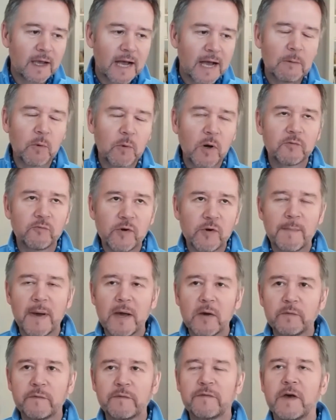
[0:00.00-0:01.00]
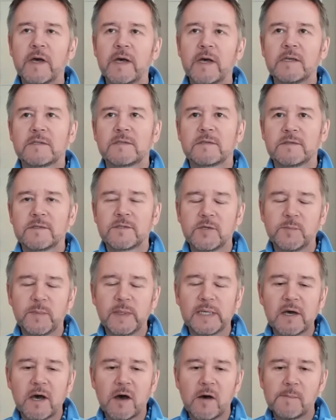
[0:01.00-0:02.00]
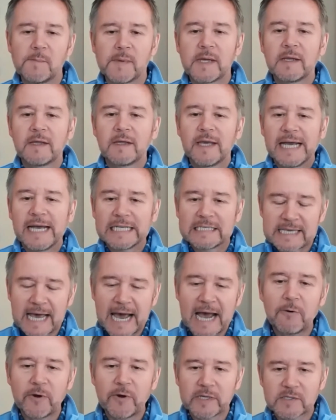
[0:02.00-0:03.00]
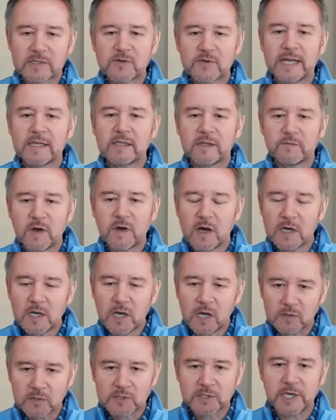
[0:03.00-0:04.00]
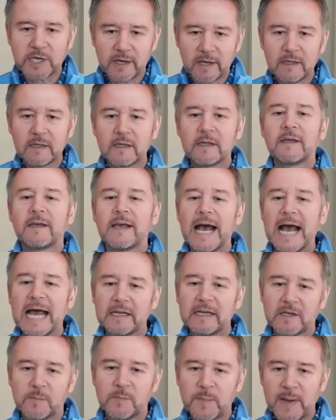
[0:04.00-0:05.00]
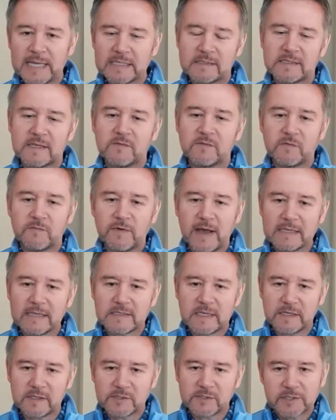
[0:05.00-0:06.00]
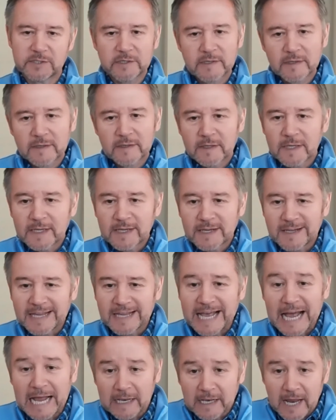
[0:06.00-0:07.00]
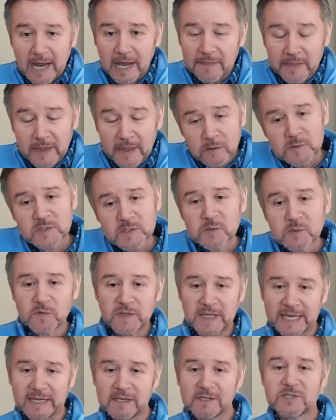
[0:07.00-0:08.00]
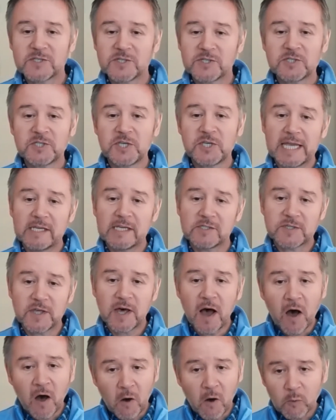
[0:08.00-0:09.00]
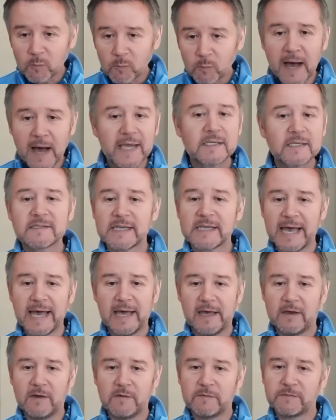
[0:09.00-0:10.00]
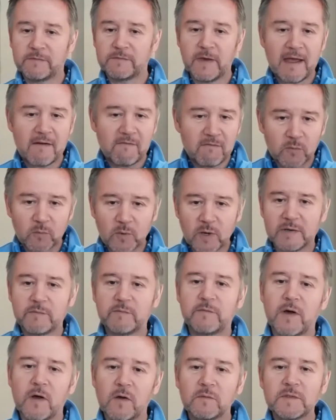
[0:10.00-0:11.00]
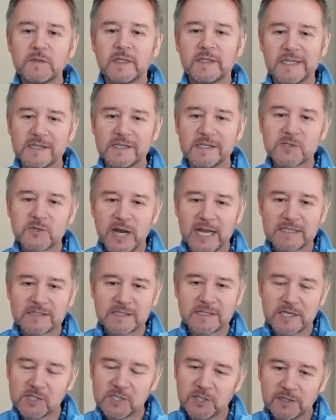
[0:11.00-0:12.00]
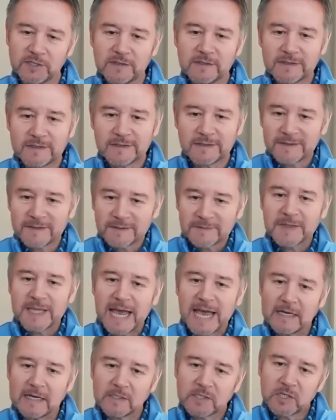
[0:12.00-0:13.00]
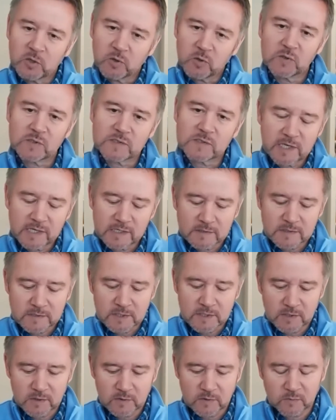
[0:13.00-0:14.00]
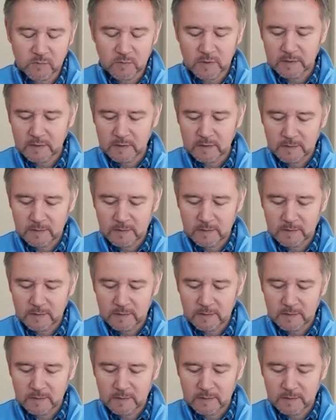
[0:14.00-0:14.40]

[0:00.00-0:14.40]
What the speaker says: I want remote first to become a towering strength of our culture and a competitive advantage. And those two things just changed the whole mindset of everyone involved in this transition and caused us to